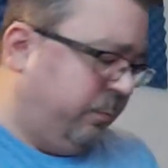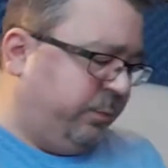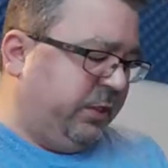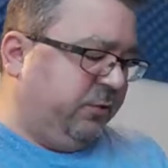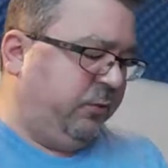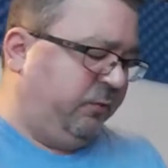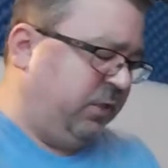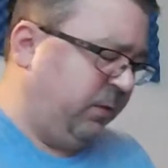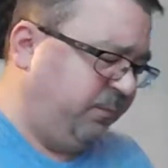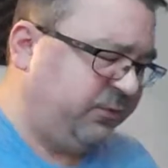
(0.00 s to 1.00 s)
a plethora of
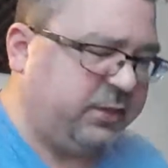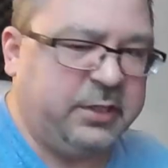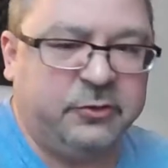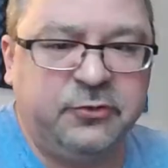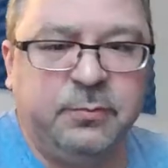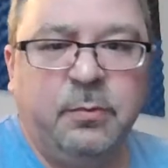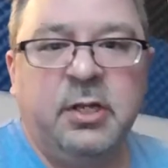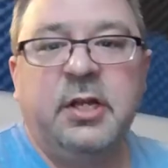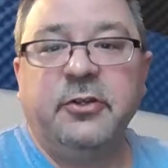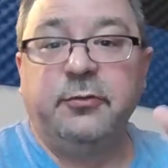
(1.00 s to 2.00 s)
tips,
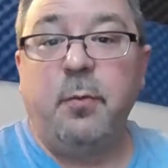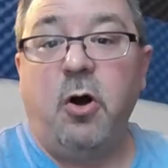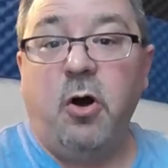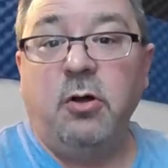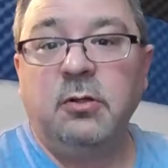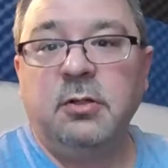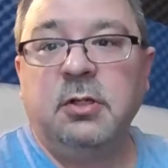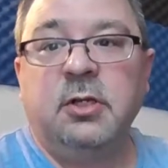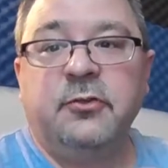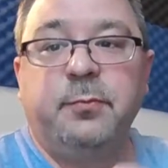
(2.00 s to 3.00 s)
small,
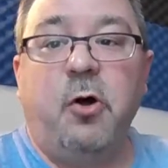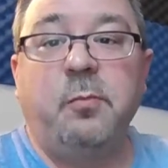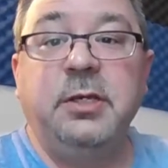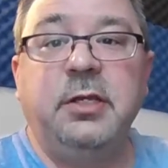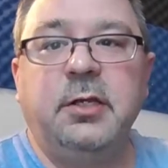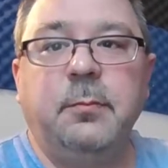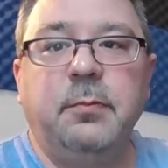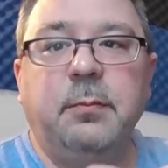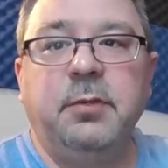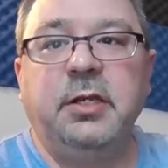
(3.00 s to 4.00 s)
medium,
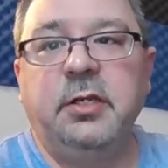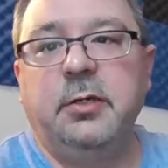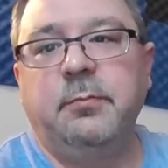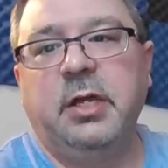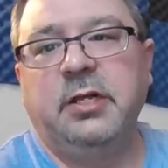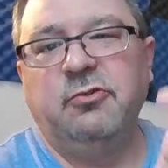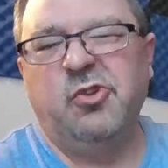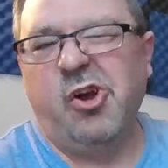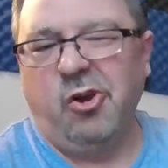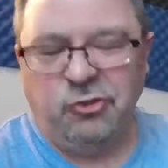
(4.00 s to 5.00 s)
and
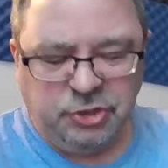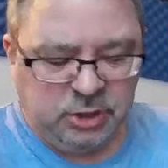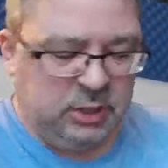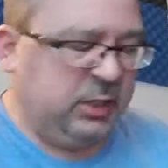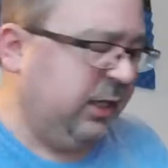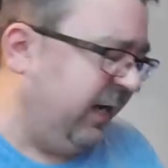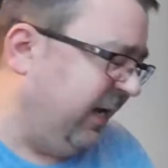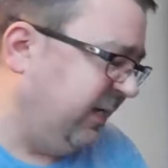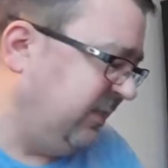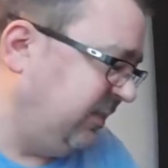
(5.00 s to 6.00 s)
large.
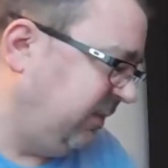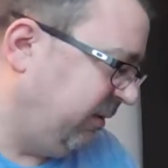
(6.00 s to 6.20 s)
And